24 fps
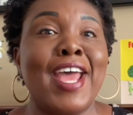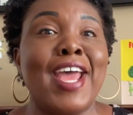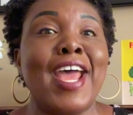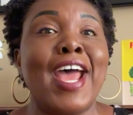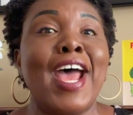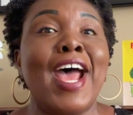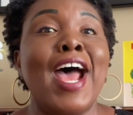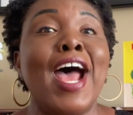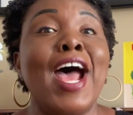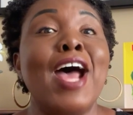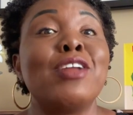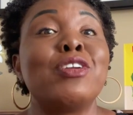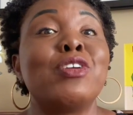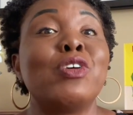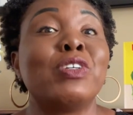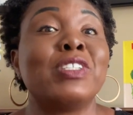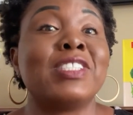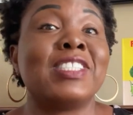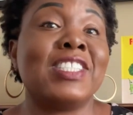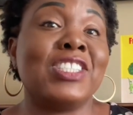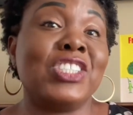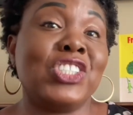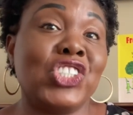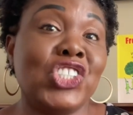How does
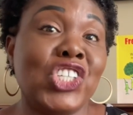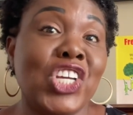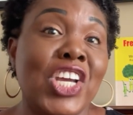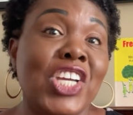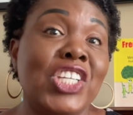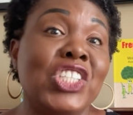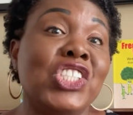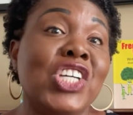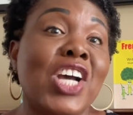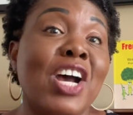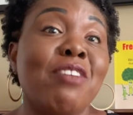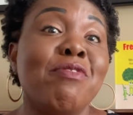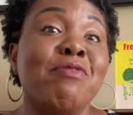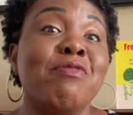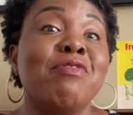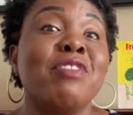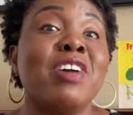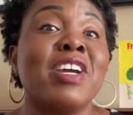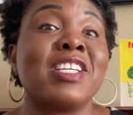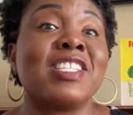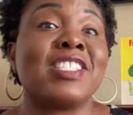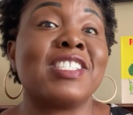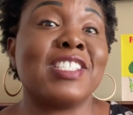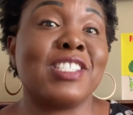the change
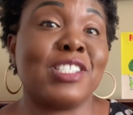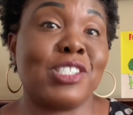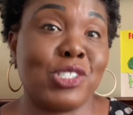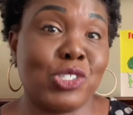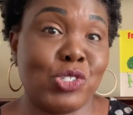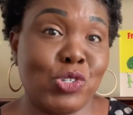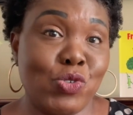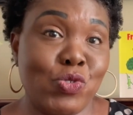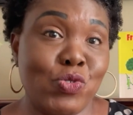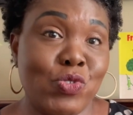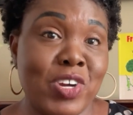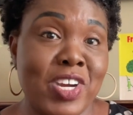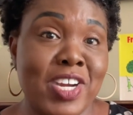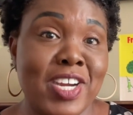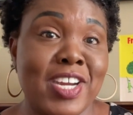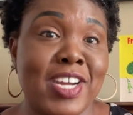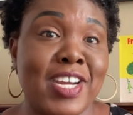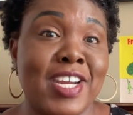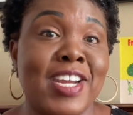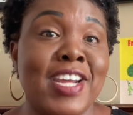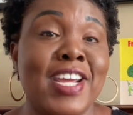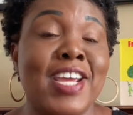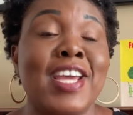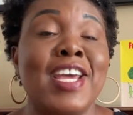affect the story?
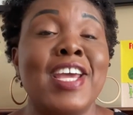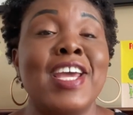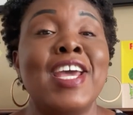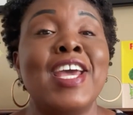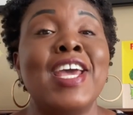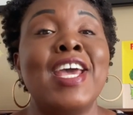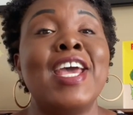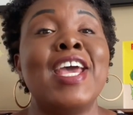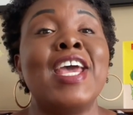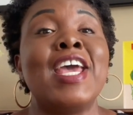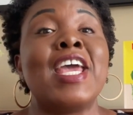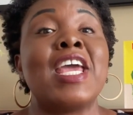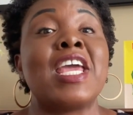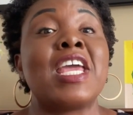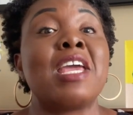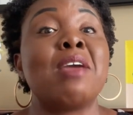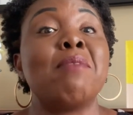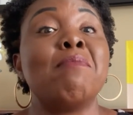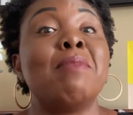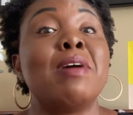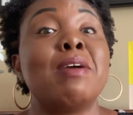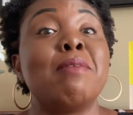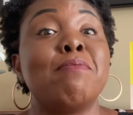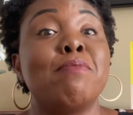In
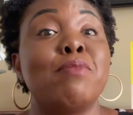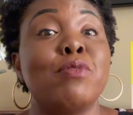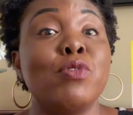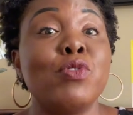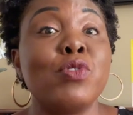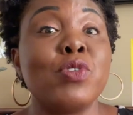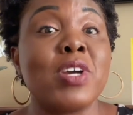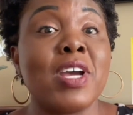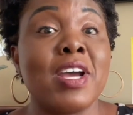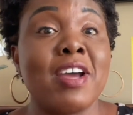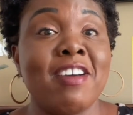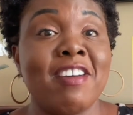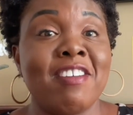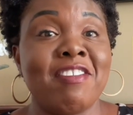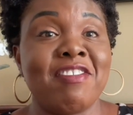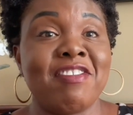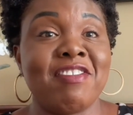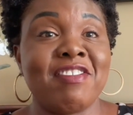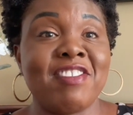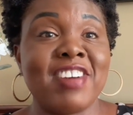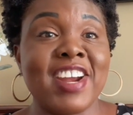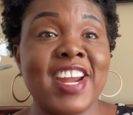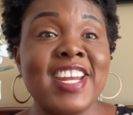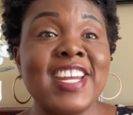my book,
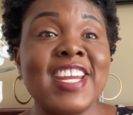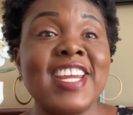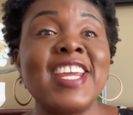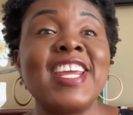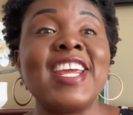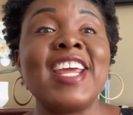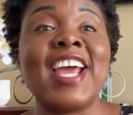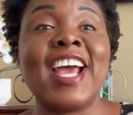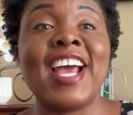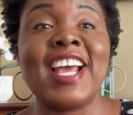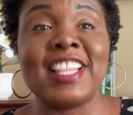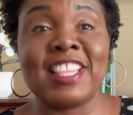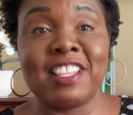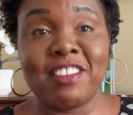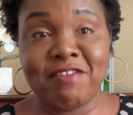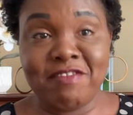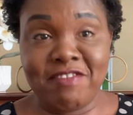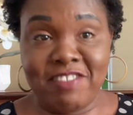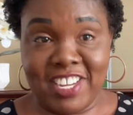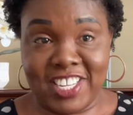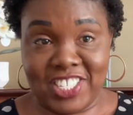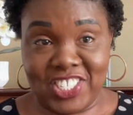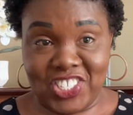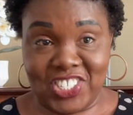Freddy and
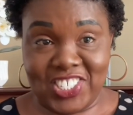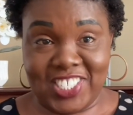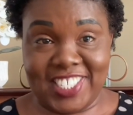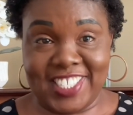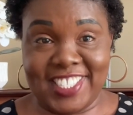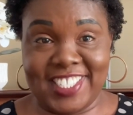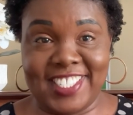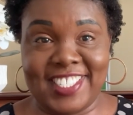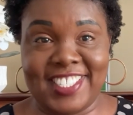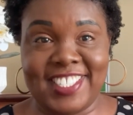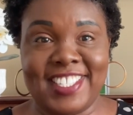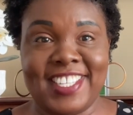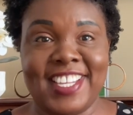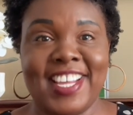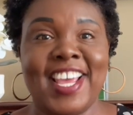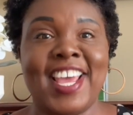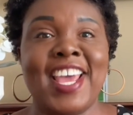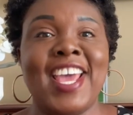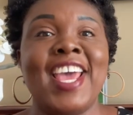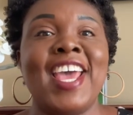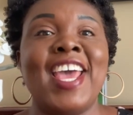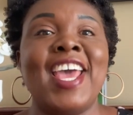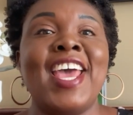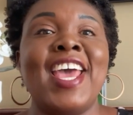the Veggies,
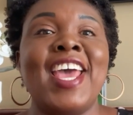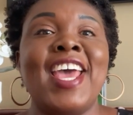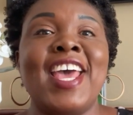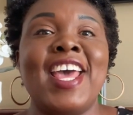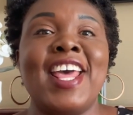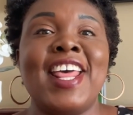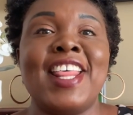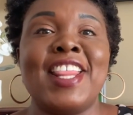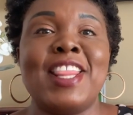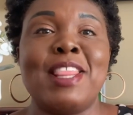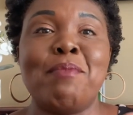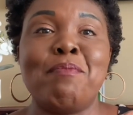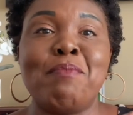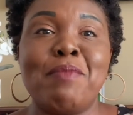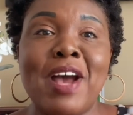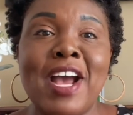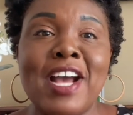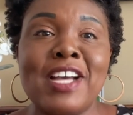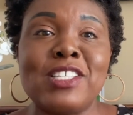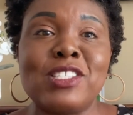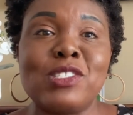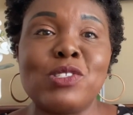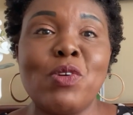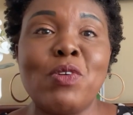the
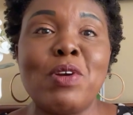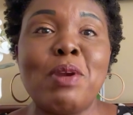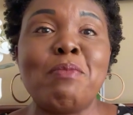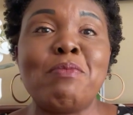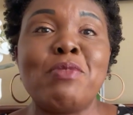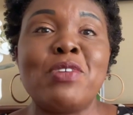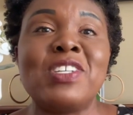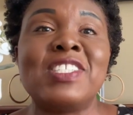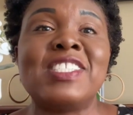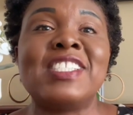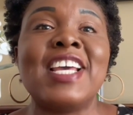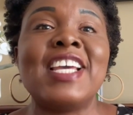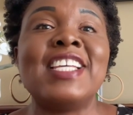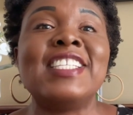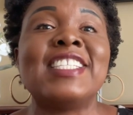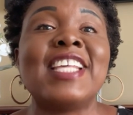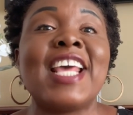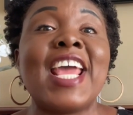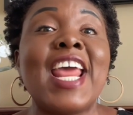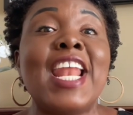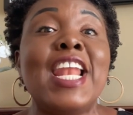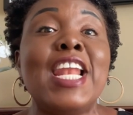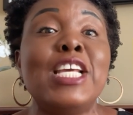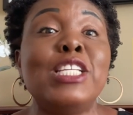backstory presents
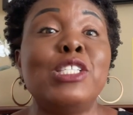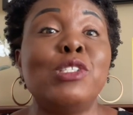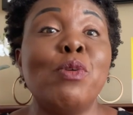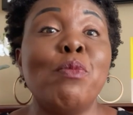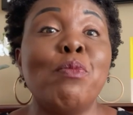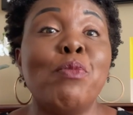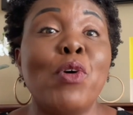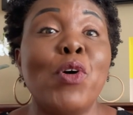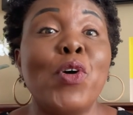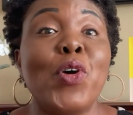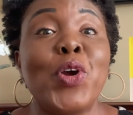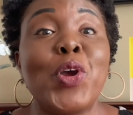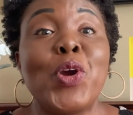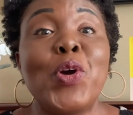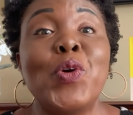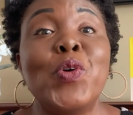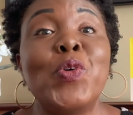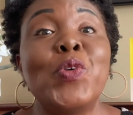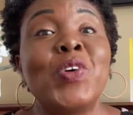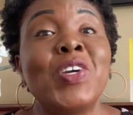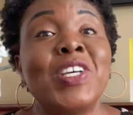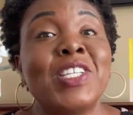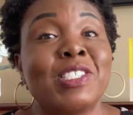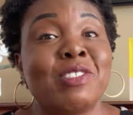a little boy
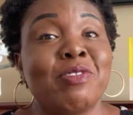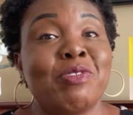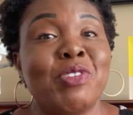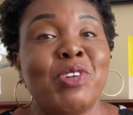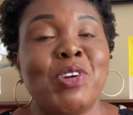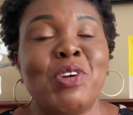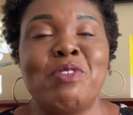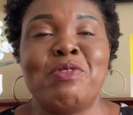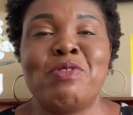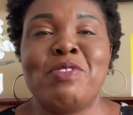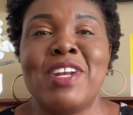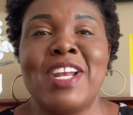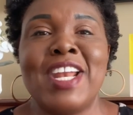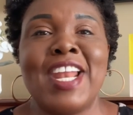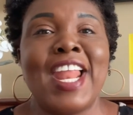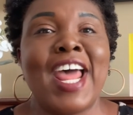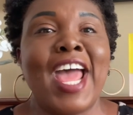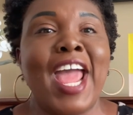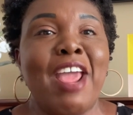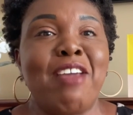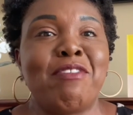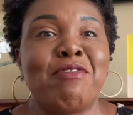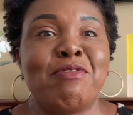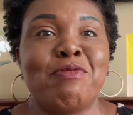who is full of
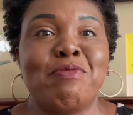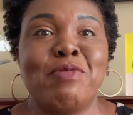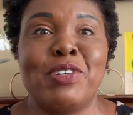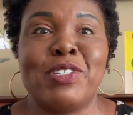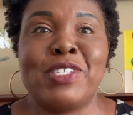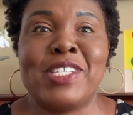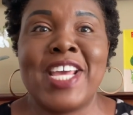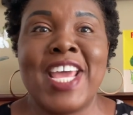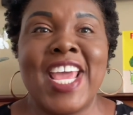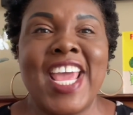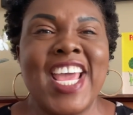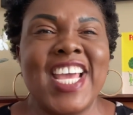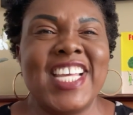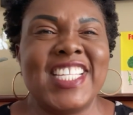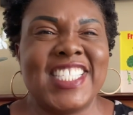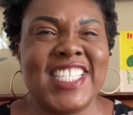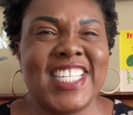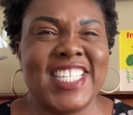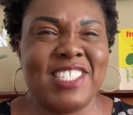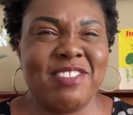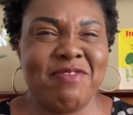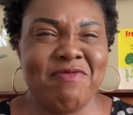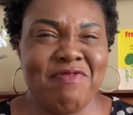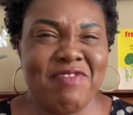life but hates
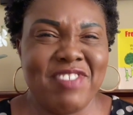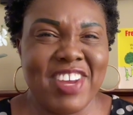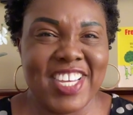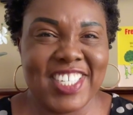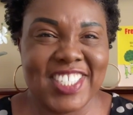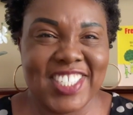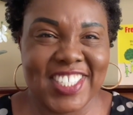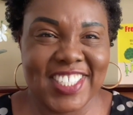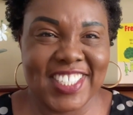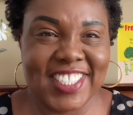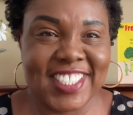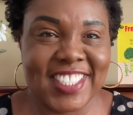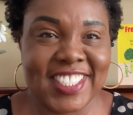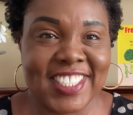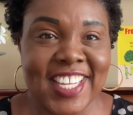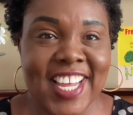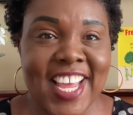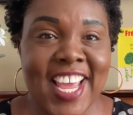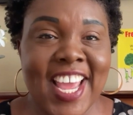his veggies.